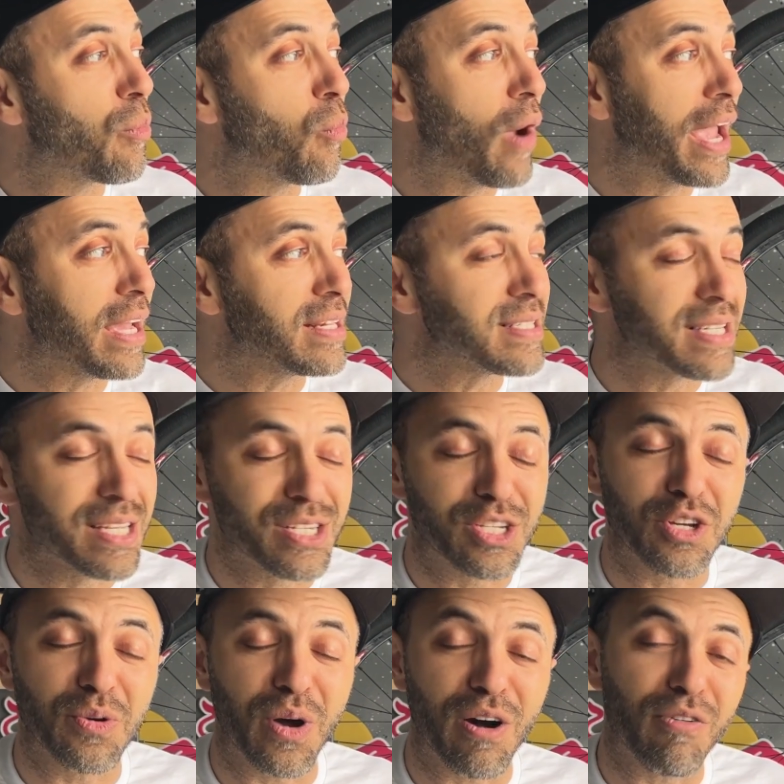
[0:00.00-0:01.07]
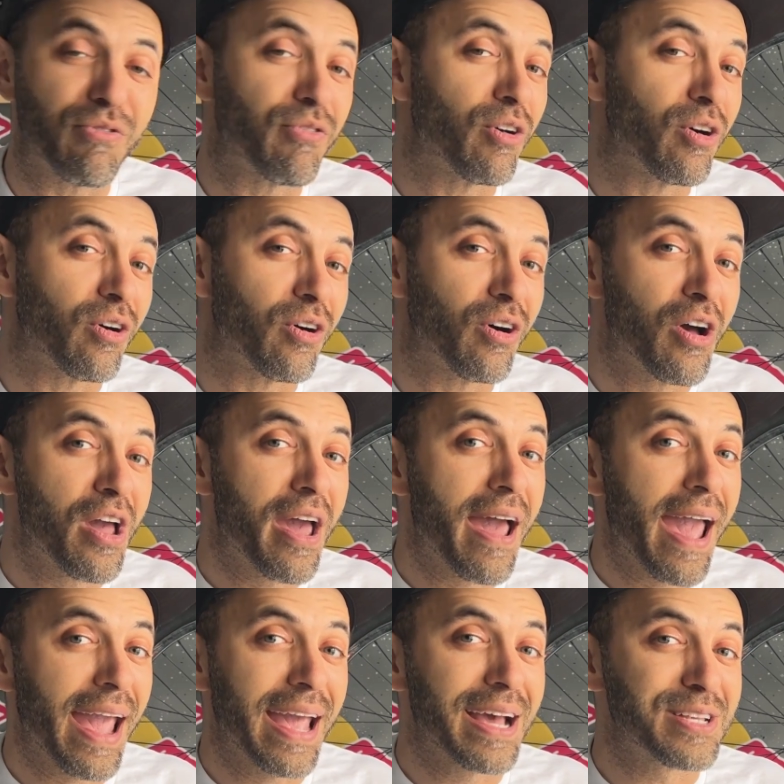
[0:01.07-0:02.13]
wait to do a full
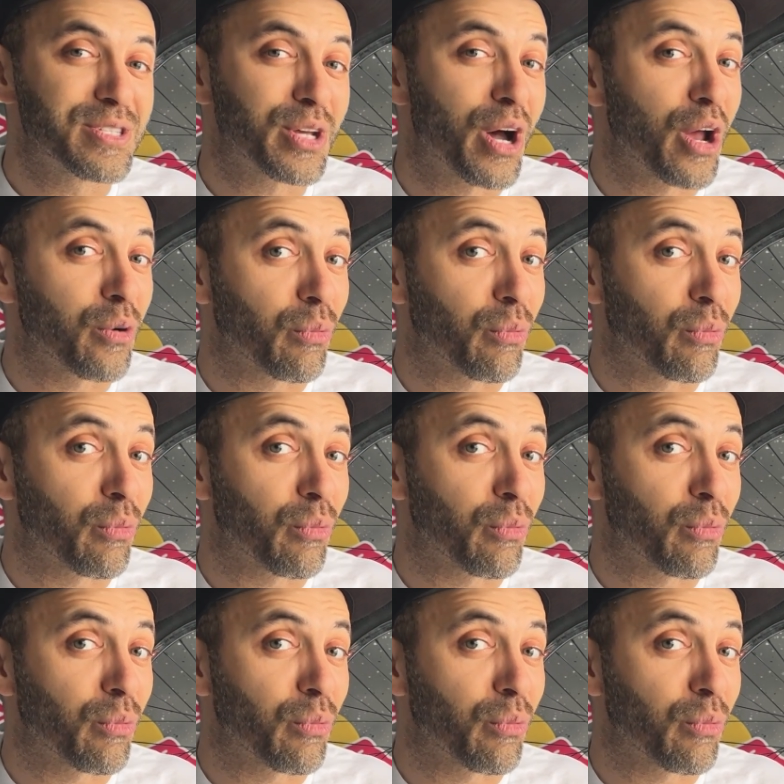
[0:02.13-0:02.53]
hands-on